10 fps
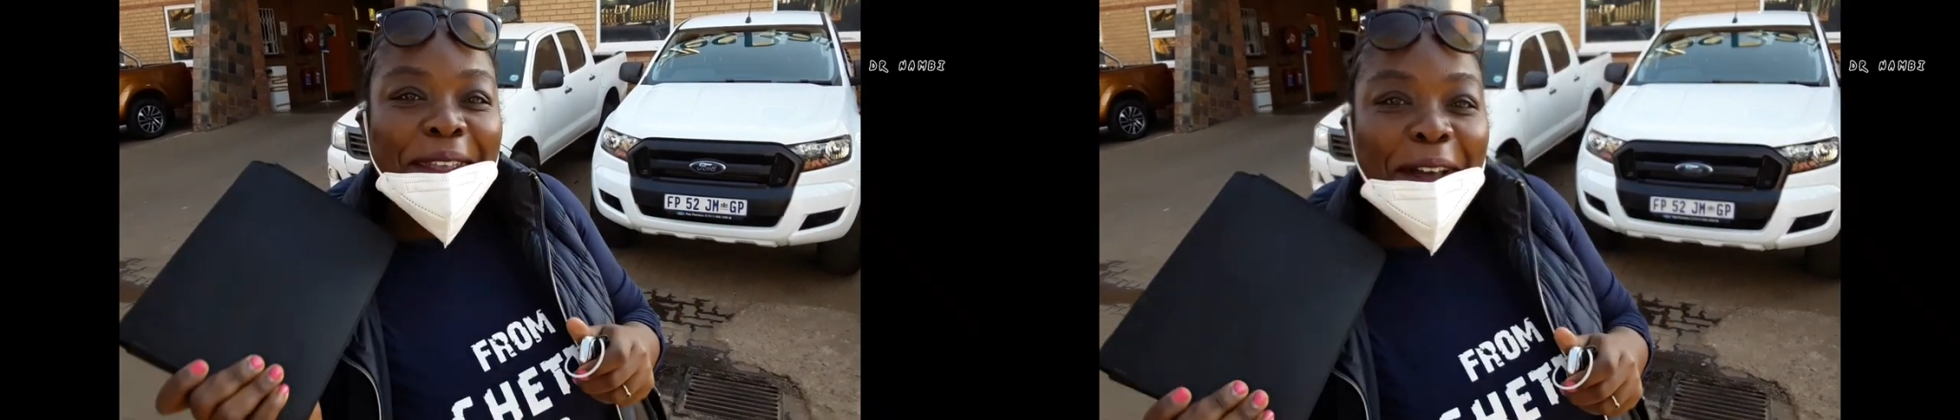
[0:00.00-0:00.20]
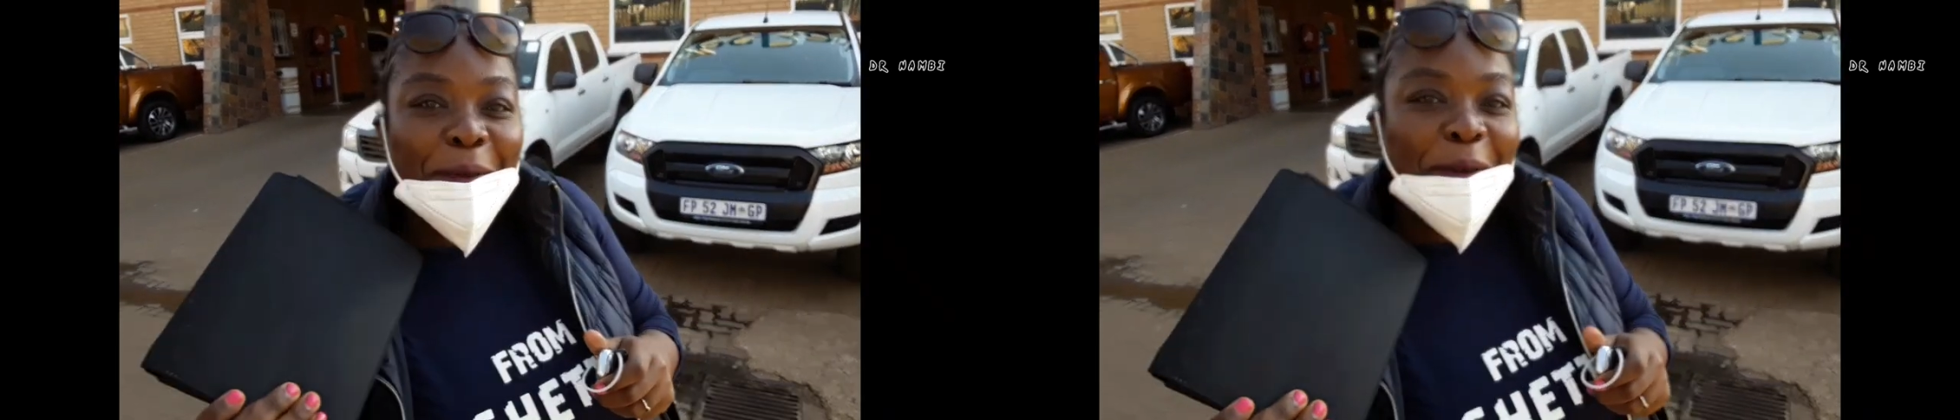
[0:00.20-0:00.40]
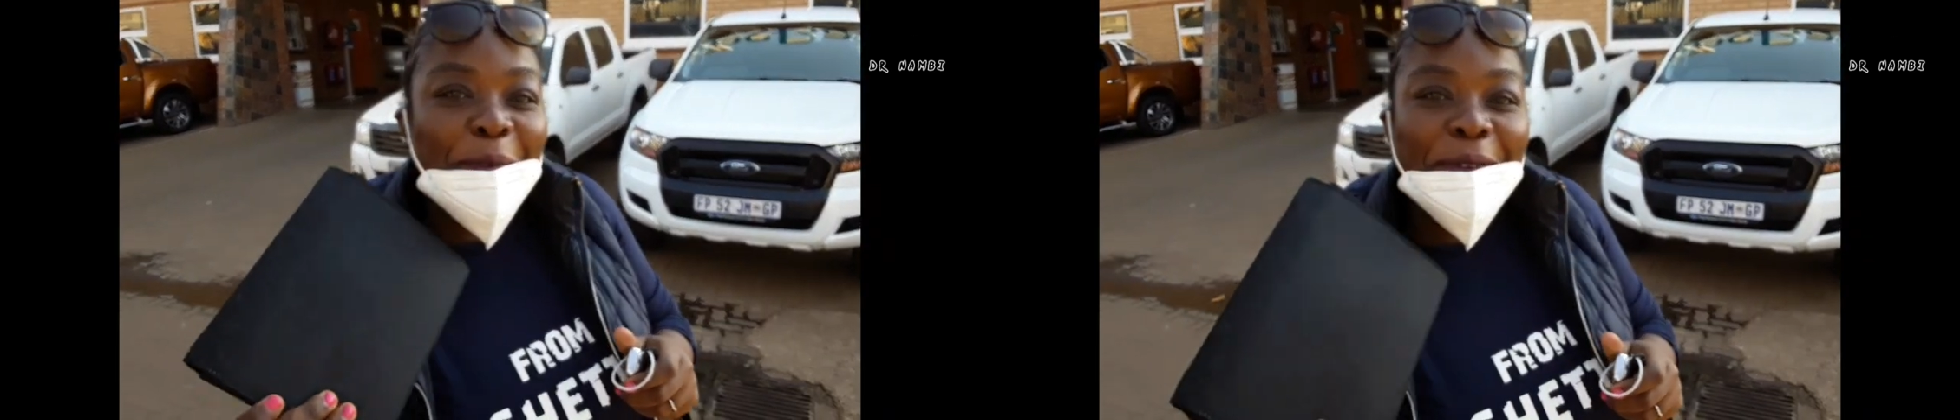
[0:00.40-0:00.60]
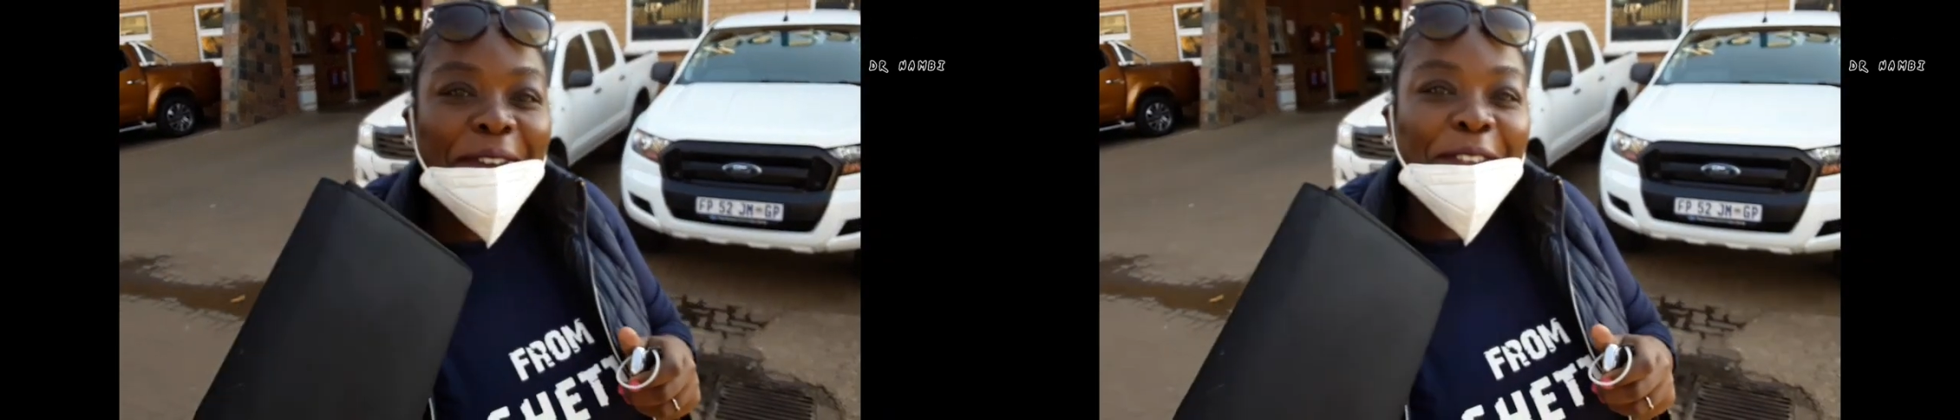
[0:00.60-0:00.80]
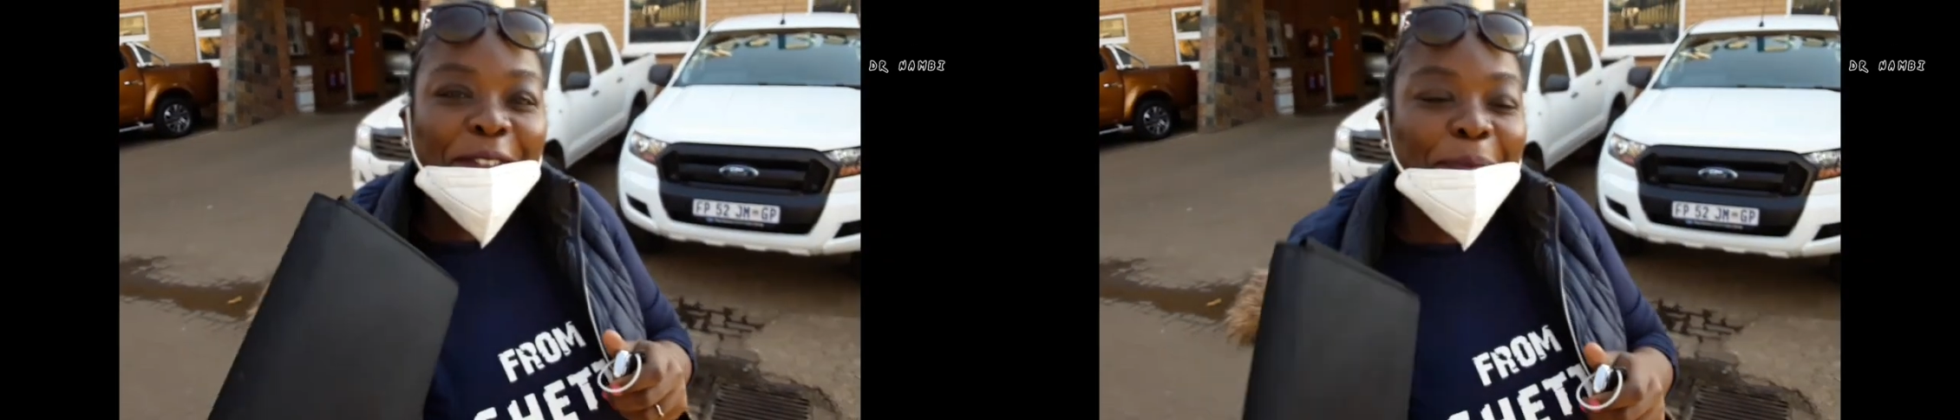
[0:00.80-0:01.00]
Our
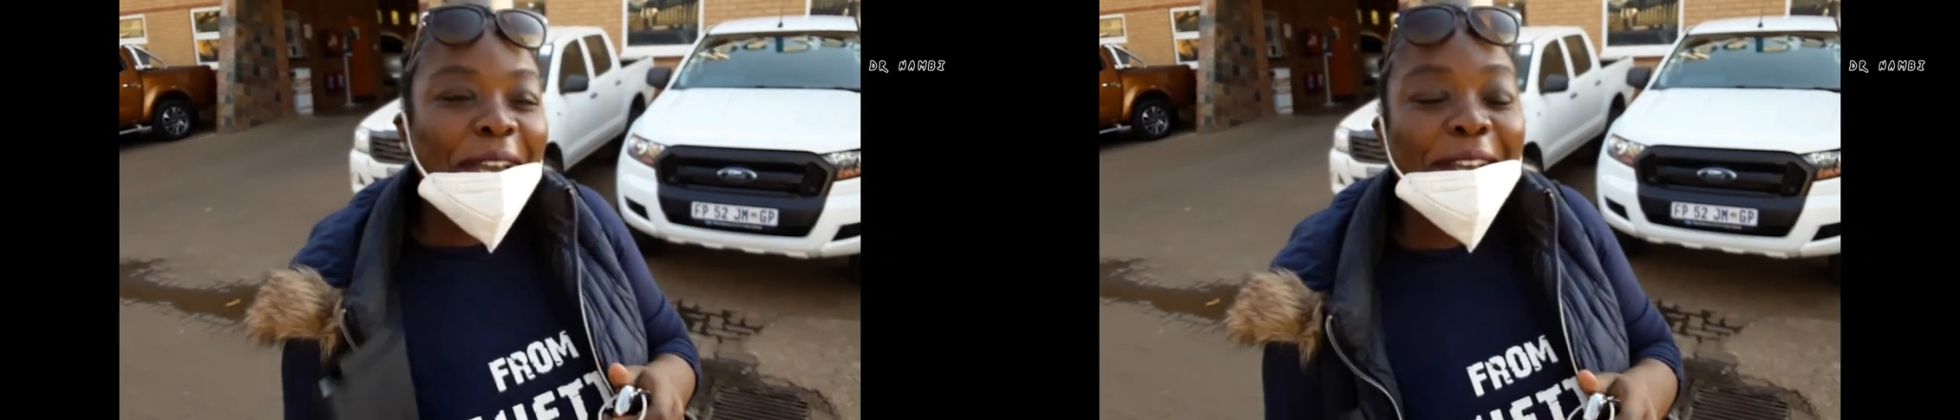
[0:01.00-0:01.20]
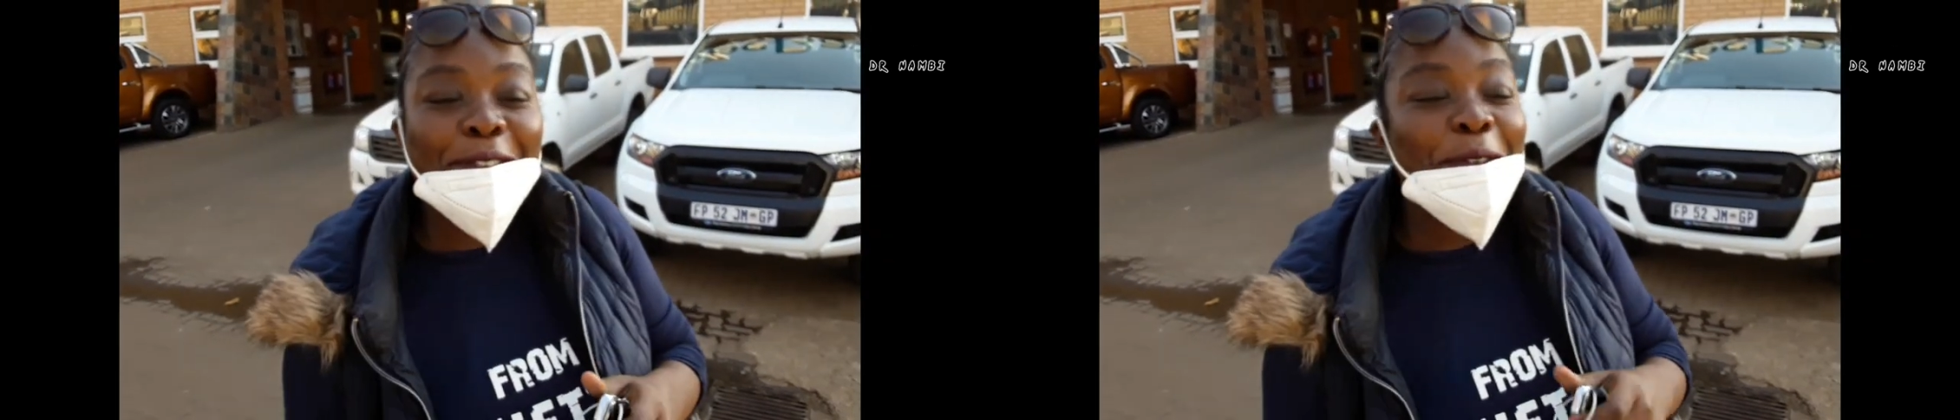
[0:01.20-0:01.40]
book is back.